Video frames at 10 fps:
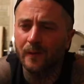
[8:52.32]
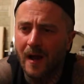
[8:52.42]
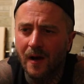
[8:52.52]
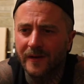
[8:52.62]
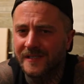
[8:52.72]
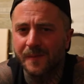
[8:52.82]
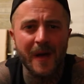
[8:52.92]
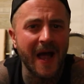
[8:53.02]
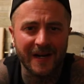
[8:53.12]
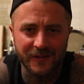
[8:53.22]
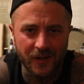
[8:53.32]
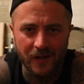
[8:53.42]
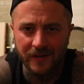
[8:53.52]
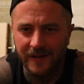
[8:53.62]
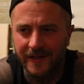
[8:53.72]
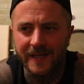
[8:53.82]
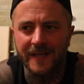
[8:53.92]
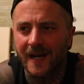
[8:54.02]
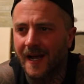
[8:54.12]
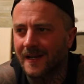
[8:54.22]
around as a pack dog. Like, he
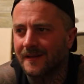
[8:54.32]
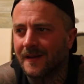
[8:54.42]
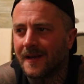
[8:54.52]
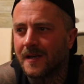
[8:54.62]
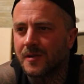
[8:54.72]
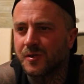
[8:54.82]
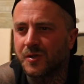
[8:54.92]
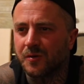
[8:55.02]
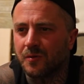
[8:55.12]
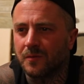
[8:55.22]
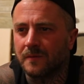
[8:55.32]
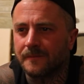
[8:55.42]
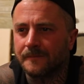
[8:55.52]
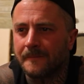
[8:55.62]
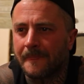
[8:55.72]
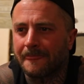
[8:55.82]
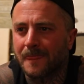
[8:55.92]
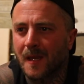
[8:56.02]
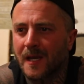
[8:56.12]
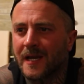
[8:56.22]
got to
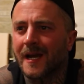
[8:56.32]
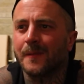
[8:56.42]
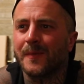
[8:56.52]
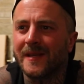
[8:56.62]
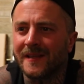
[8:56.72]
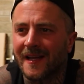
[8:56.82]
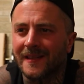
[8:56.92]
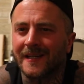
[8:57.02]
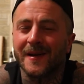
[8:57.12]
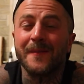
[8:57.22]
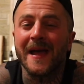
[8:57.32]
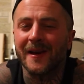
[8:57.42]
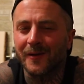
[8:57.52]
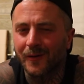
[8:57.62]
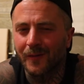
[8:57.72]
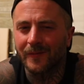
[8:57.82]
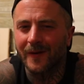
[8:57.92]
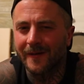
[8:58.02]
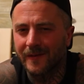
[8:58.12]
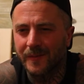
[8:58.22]
be like the commander
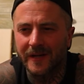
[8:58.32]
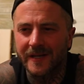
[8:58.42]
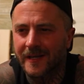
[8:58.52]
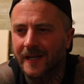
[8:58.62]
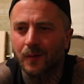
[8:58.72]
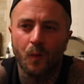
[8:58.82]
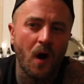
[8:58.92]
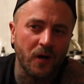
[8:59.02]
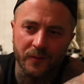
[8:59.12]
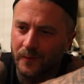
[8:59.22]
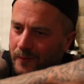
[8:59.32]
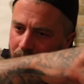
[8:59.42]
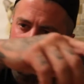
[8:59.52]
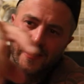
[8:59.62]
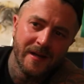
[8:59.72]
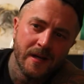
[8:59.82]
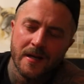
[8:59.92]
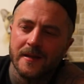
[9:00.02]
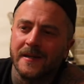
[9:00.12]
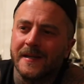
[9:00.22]
over everybody. He got to walk through
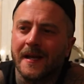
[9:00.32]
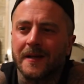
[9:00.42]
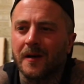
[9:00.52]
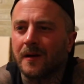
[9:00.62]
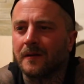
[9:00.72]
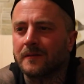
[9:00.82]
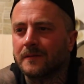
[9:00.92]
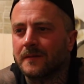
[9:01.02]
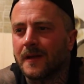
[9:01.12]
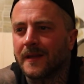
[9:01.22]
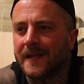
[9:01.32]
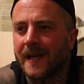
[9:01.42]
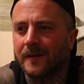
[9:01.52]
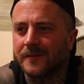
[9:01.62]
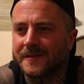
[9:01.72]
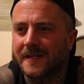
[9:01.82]
the daycare and the kennels